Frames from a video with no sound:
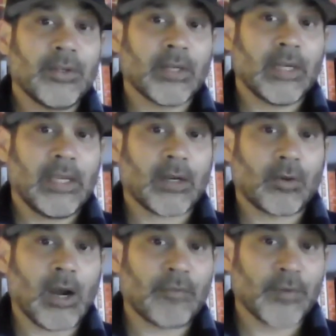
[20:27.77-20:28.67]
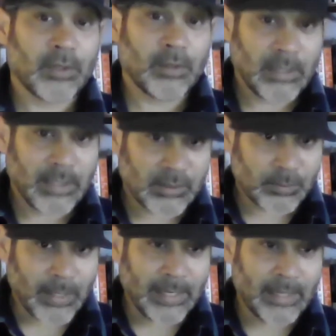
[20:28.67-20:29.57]
you're going to hit Crawford against
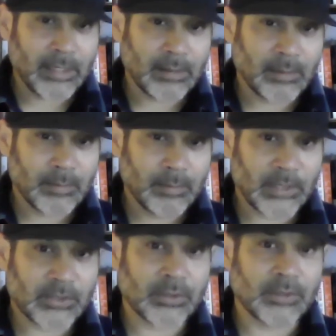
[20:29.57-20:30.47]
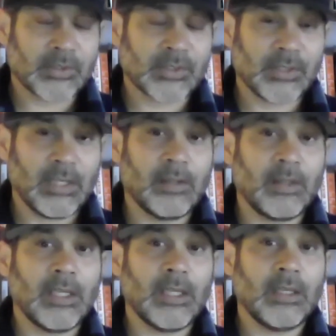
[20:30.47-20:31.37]
right-handed pitchers in
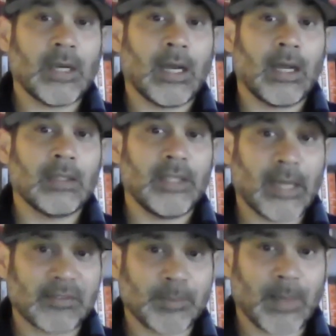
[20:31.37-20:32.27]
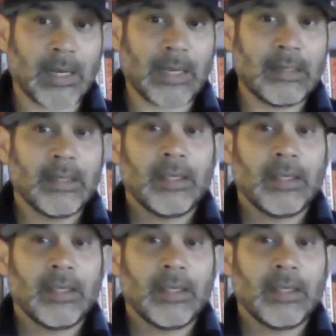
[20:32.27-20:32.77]
the leadoff spot,